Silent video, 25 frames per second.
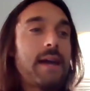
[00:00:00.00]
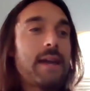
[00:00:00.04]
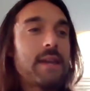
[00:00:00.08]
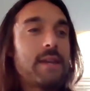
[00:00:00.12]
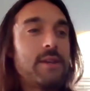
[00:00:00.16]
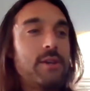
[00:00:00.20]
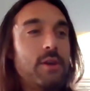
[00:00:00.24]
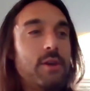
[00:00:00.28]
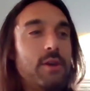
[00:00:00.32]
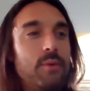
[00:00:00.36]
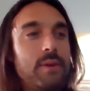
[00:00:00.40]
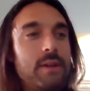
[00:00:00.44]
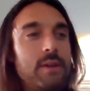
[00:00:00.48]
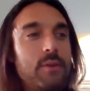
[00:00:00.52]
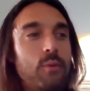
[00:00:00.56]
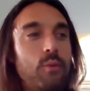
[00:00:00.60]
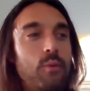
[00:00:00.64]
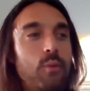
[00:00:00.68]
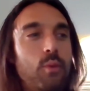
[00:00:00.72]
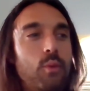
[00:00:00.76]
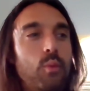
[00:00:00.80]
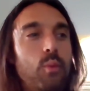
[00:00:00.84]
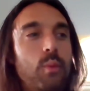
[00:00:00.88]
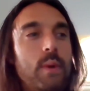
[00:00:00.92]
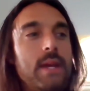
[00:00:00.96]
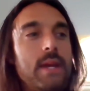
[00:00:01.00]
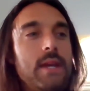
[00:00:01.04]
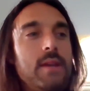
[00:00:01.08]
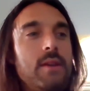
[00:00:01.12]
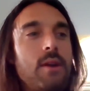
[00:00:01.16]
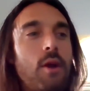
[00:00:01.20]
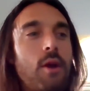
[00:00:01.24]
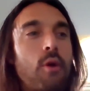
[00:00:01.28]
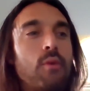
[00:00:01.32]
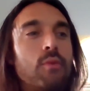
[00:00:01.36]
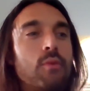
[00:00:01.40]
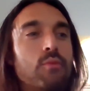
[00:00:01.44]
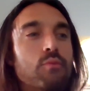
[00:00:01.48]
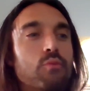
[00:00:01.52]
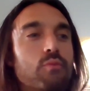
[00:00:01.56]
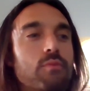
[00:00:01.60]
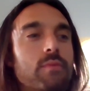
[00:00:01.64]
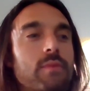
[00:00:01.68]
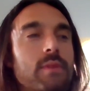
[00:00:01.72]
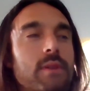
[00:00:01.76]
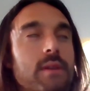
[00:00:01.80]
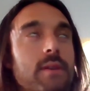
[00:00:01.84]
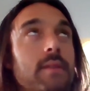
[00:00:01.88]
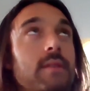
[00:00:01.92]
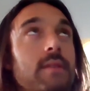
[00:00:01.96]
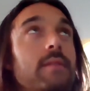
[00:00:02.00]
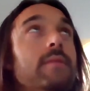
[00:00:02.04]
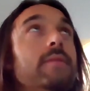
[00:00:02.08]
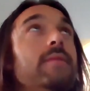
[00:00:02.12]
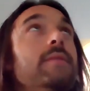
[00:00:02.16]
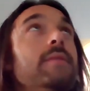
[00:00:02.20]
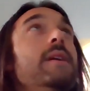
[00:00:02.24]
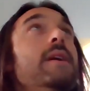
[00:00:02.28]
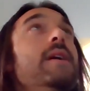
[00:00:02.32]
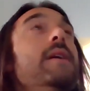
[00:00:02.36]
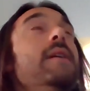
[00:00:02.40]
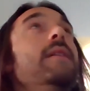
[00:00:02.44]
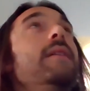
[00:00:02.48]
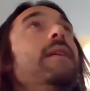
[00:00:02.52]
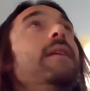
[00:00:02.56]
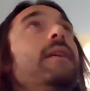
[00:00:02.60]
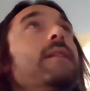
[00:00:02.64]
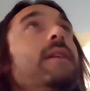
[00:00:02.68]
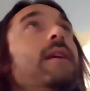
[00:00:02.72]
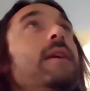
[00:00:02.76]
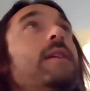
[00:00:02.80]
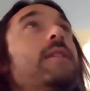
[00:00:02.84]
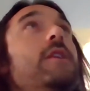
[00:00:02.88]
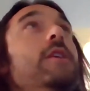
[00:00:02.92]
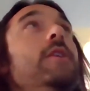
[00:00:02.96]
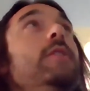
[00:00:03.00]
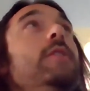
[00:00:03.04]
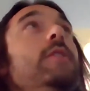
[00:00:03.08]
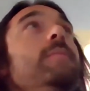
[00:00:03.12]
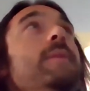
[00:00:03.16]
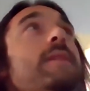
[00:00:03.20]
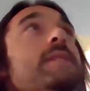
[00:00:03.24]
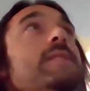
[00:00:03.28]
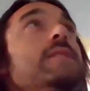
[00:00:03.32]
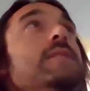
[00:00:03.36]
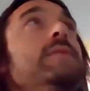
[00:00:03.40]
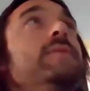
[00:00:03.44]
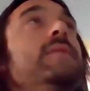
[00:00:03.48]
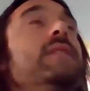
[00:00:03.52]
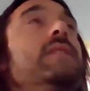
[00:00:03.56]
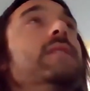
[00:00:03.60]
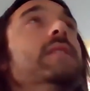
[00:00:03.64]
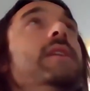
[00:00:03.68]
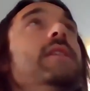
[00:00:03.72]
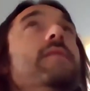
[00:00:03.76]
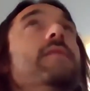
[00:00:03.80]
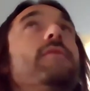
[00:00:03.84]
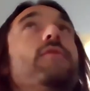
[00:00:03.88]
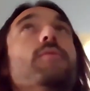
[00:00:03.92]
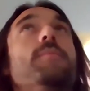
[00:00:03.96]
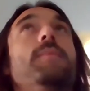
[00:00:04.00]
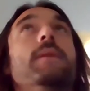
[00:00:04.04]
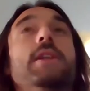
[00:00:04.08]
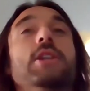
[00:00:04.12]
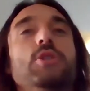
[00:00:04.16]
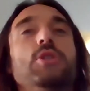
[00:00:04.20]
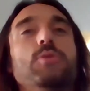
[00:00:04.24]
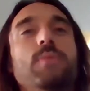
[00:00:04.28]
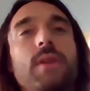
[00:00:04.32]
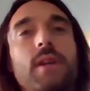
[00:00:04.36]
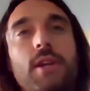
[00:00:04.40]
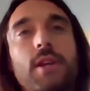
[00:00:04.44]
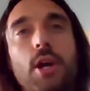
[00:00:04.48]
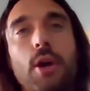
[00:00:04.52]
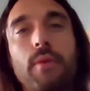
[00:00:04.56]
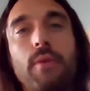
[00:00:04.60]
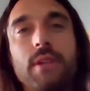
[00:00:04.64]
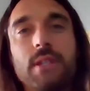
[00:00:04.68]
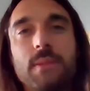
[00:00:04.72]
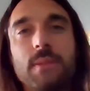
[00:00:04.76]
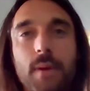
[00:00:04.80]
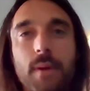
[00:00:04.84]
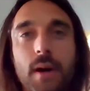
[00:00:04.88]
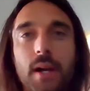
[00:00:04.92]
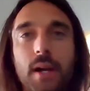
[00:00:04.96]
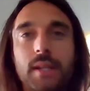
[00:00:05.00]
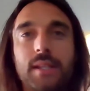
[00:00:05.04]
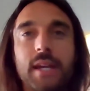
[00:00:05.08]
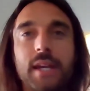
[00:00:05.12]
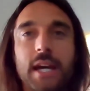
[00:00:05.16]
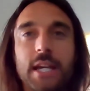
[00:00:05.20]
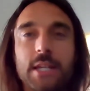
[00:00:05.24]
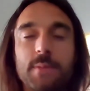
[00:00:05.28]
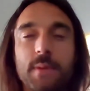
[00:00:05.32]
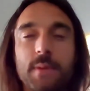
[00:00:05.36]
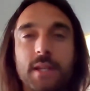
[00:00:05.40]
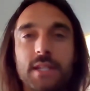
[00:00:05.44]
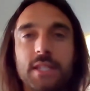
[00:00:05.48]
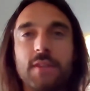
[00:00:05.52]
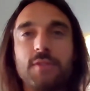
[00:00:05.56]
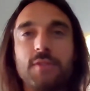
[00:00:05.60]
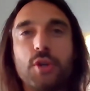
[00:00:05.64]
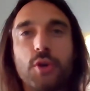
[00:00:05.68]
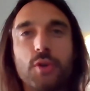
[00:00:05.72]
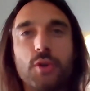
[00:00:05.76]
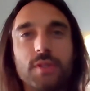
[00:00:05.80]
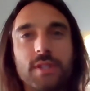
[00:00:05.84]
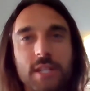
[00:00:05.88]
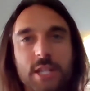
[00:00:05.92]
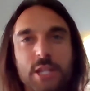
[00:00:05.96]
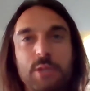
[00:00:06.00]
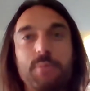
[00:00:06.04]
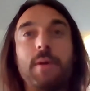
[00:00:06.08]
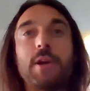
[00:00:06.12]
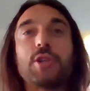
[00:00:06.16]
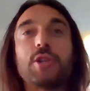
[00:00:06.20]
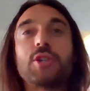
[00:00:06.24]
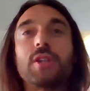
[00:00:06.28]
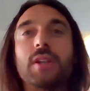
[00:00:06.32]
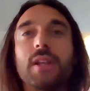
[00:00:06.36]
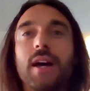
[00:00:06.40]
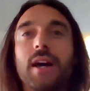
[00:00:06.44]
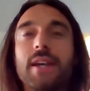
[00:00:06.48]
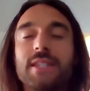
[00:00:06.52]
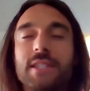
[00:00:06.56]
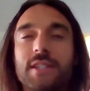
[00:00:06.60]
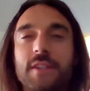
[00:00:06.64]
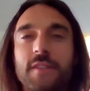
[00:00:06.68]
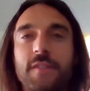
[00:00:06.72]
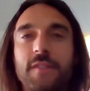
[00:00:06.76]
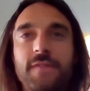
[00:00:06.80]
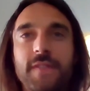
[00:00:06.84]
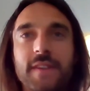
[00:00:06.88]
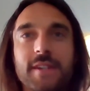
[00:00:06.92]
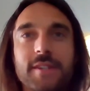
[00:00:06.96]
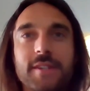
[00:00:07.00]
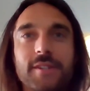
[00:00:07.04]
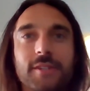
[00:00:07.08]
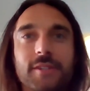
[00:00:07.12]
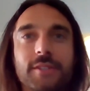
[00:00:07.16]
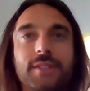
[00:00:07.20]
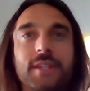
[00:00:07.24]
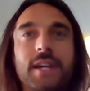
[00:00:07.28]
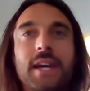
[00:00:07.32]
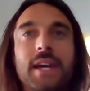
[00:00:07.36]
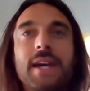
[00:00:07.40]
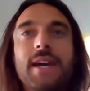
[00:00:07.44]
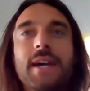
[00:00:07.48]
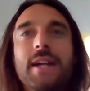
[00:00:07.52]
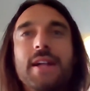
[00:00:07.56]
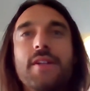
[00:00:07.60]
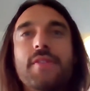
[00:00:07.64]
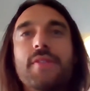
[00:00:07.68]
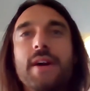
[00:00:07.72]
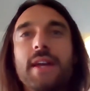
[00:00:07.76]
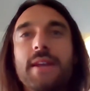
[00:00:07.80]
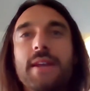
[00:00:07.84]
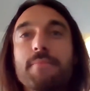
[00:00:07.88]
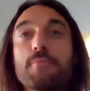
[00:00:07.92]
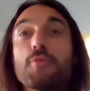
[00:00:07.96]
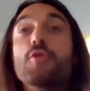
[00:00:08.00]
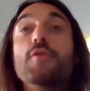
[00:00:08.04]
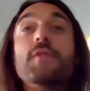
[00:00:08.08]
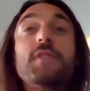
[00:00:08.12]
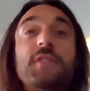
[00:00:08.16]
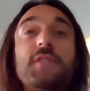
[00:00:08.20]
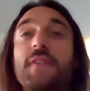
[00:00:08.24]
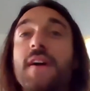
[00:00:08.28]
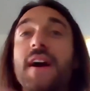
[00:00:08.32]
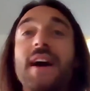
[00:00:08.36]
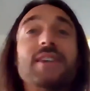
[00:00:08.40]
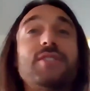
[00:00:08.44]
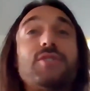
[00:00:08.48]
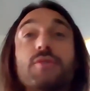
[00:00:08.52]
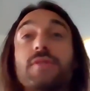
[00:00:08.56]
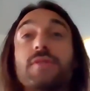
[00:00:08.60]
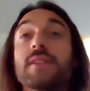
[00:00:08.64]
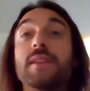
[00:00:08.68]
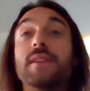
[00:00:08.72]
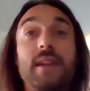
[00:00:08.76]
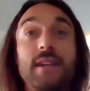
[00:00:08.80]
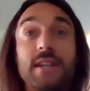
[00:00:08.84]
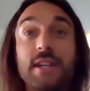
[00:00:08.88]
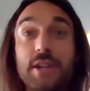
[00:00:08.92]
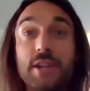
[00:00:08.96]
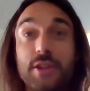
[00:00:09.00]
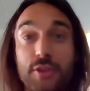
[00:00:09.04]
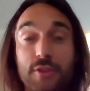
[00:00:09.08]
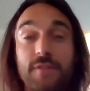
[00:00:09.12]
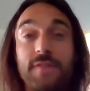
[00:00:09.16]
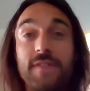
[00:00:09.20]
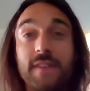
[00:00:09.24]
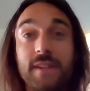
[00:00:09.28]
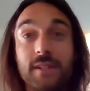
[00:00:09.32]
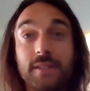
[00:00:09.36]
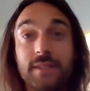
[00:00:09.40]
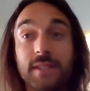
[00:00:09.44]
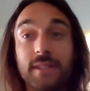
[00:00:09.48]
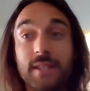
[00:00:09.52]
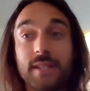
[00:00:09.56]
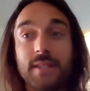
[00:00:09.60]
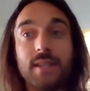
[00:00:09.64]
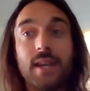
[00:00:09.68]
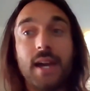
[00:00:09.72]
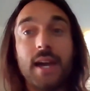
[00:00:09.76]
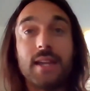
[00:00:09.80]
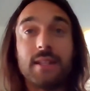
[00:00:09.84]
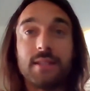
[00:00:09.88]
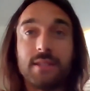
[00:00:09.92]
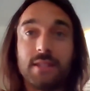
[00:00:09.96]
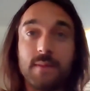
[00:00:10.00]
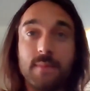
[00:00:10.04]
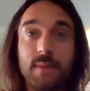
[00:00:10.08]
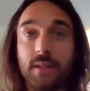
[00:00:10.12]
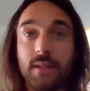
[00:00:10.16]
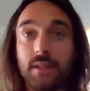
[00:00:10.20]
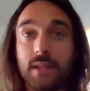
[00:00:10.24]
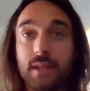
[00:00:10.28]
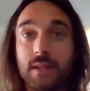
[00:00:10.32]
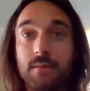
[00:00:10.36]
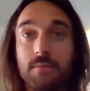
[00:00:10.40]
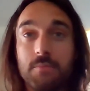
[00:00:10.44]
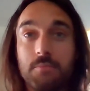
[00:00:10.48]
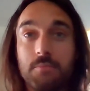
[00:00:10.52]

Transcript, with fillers: you know, we are, I, I call myself a glutton for punishment on Ari's podcast because I've chosen to specialize in a field that moves faster than any other field in science, seemingly.